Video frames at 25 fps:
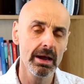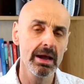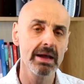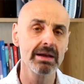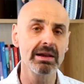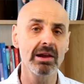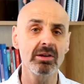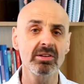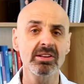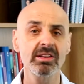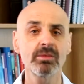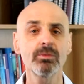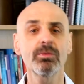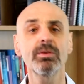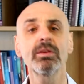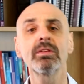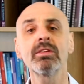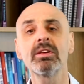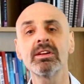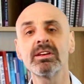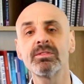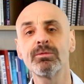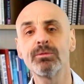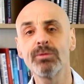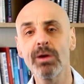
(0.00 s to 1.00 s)
Now, something
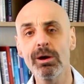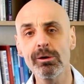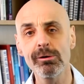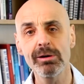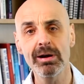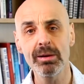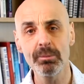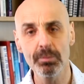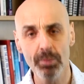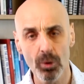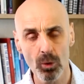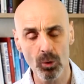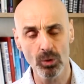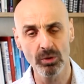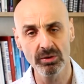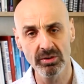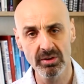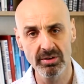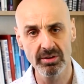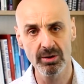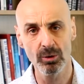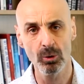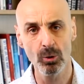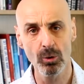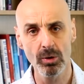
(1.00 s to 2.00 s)
that's very important to
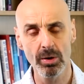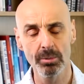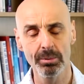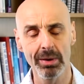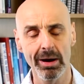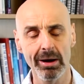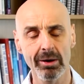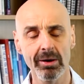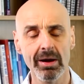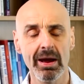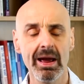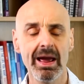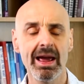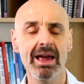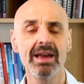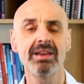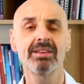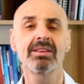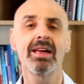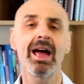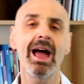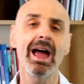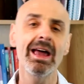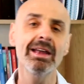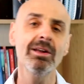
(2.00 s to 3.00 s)
talk about is
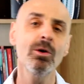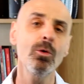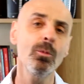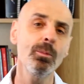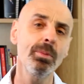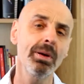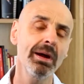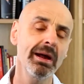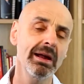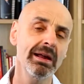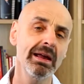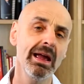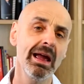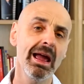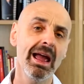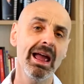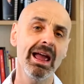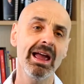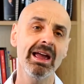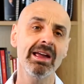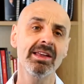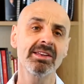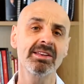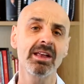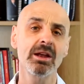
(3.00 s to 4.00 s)
that NLP
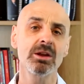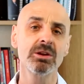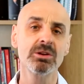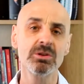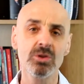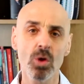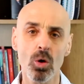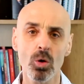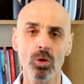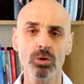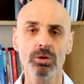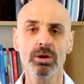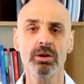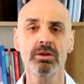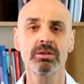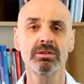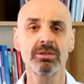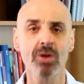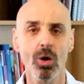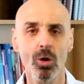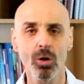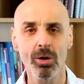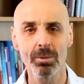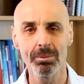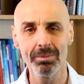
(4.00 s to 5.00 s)
is
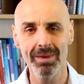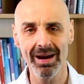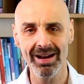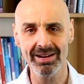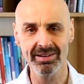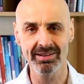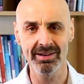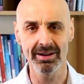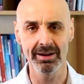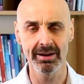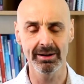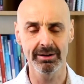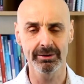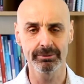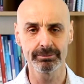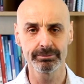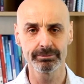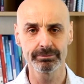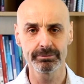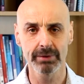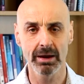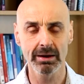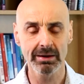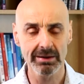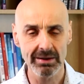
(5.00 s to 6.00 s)
non-dogmatic.
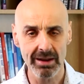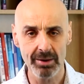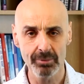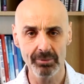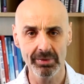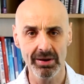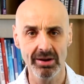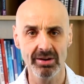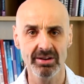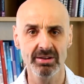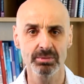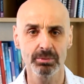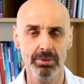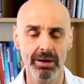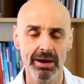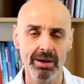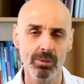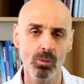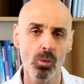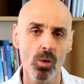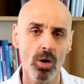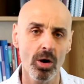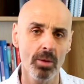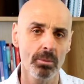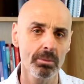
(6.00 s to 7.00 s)
And let me explain
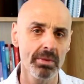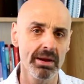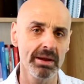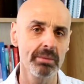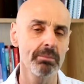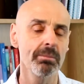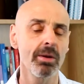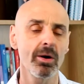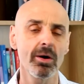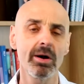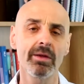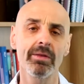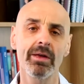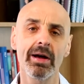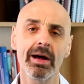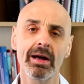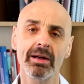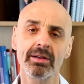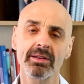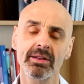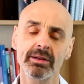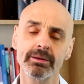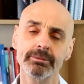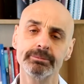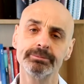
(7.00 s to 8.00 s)
what I mean by
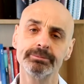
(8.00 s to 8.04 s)
that.